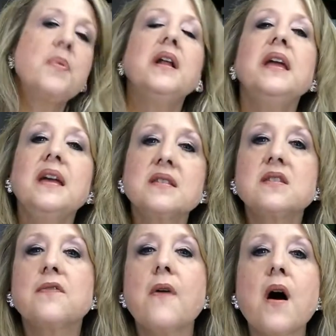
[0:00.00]
But he is
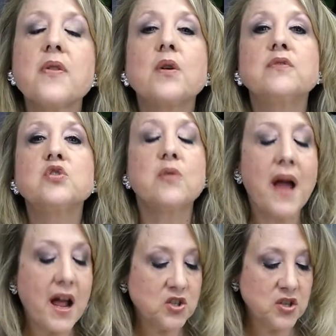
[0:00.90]
the father of
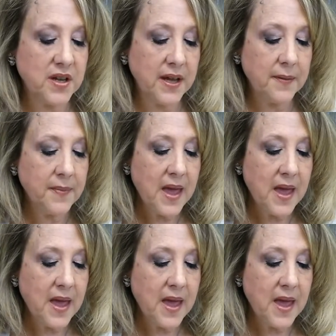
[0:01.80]
tragedy.